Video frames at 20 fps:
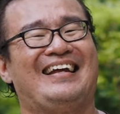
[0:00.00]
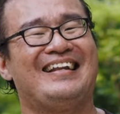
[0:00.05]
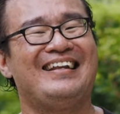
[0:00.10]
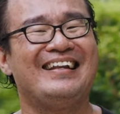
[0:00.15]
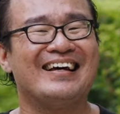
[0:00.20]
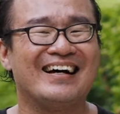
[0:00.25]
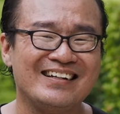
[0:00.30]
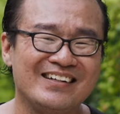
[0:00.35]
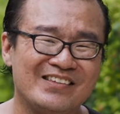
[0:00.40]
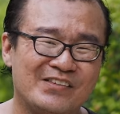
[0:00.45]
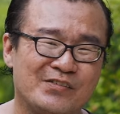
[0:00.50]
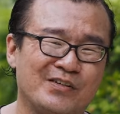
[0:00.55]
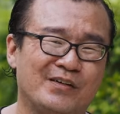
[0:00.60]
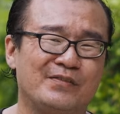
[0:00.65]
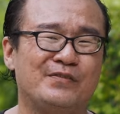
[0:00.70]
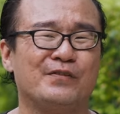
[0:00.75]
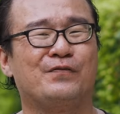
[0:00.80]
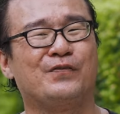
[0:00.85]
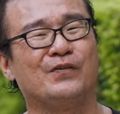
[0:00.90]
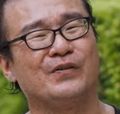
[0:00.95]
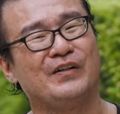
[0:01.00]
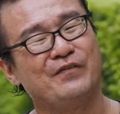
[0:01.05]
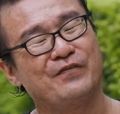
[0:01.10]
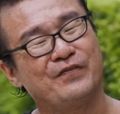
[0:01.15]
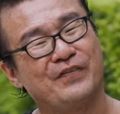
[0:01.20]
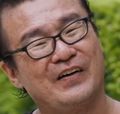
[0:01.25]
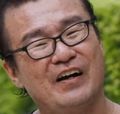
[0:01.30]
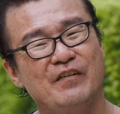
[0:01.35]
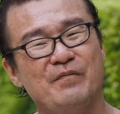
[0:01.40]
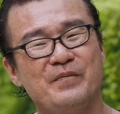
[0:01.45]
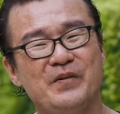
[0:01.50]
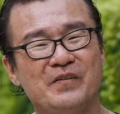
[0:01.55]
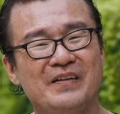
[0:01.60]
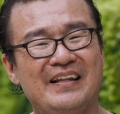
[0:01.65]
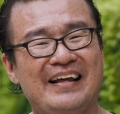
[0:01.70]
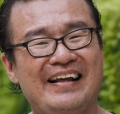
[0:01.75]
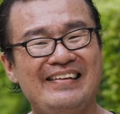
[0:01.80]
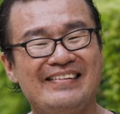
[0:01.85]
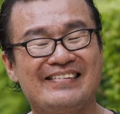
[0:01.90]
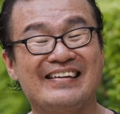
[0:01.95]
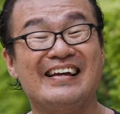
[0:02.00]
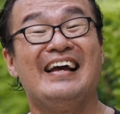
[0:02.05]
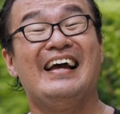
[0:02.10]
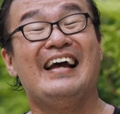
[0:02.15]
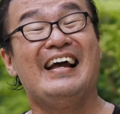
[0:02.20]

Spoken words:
another 12-45mm lens.